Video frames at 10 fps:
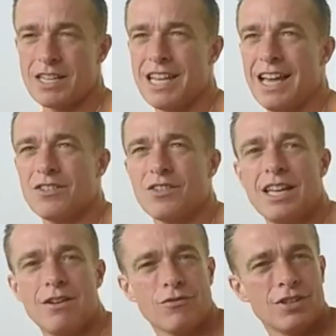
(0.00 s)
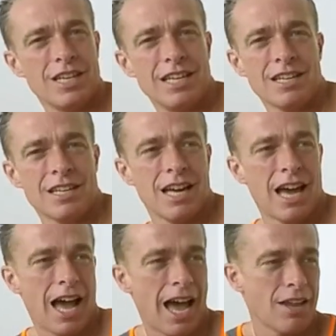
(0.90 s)
hand on left knee,
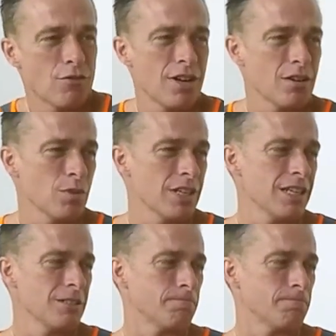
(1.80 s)
and round we go.